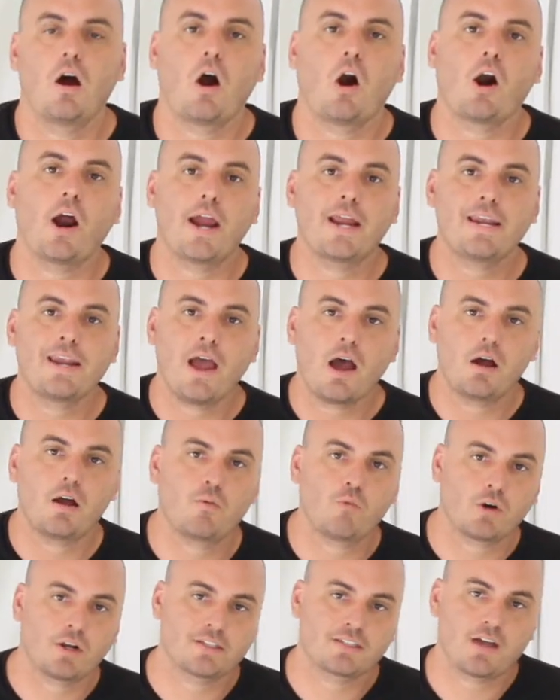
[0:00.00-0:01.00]
All right, now I
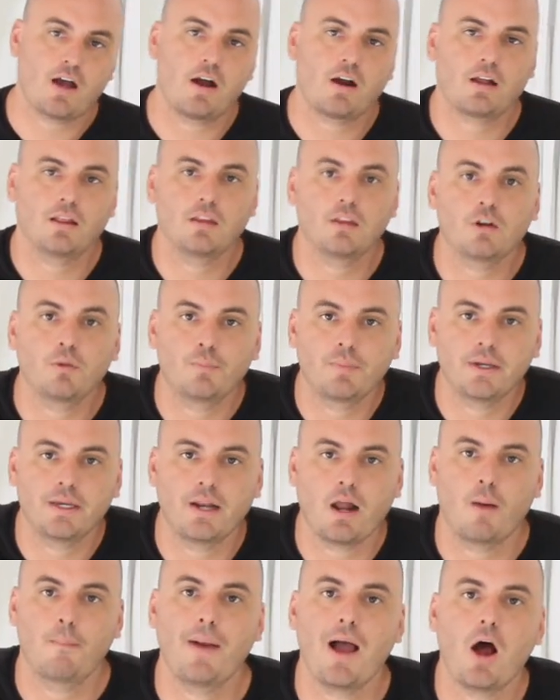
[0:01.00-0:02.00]
want to talk a little
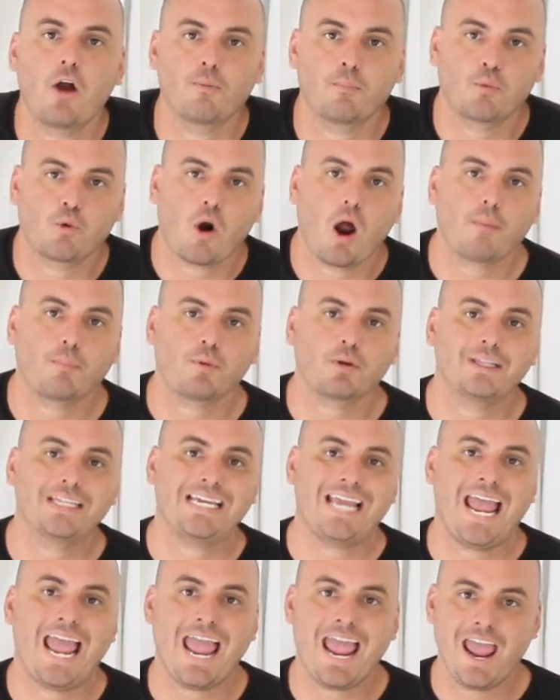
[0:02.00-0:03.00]
bit about
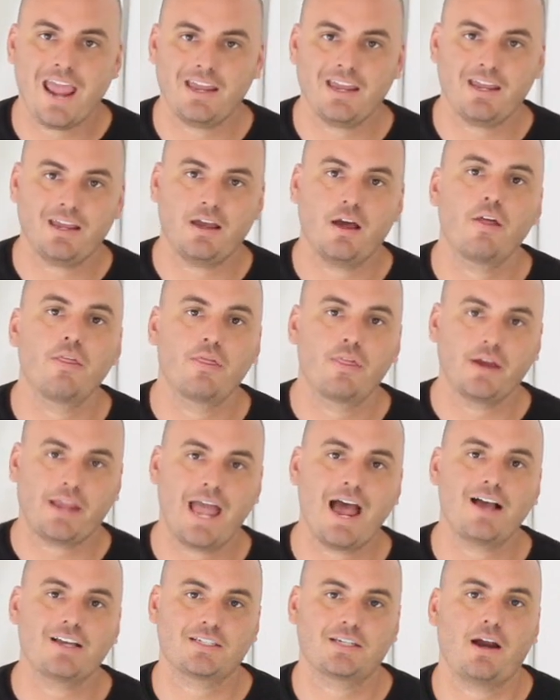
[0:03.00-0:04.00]
properly hanging the
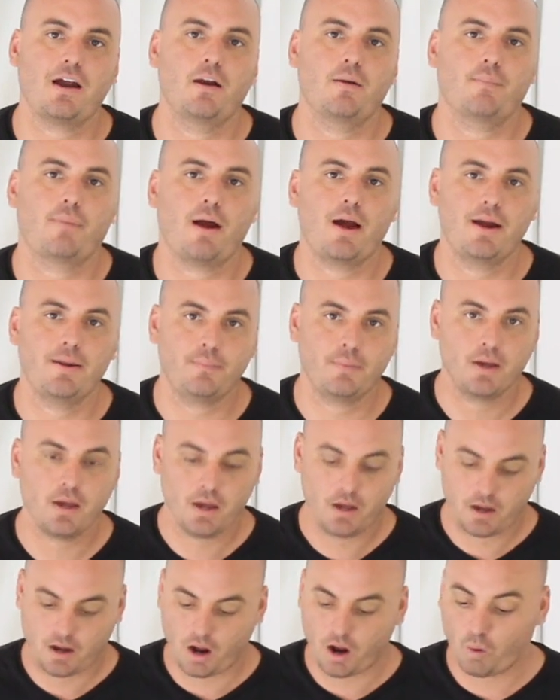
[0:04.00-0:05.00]
cast iron pipe,
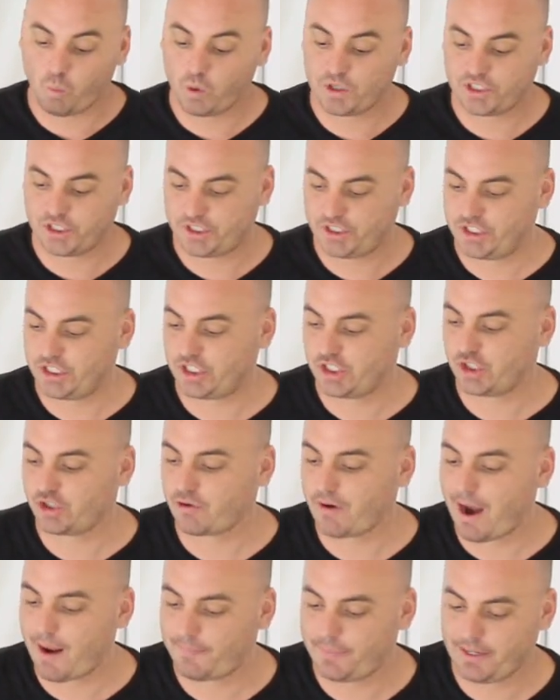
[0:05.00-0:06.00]
which is just
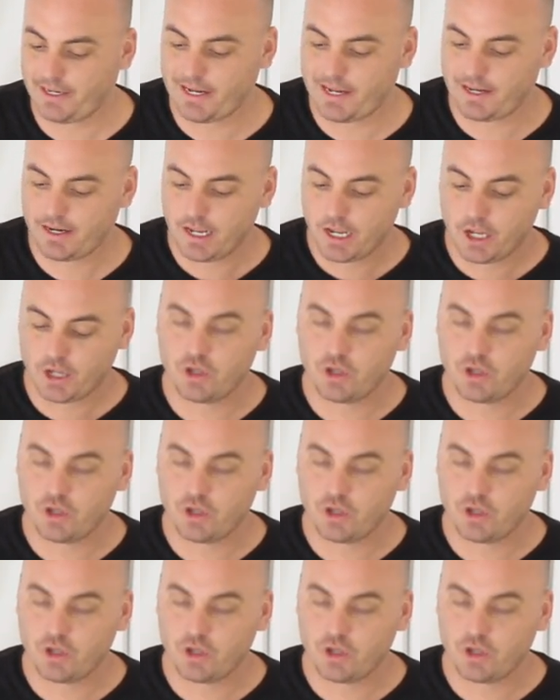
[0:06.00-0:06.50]
strapping it.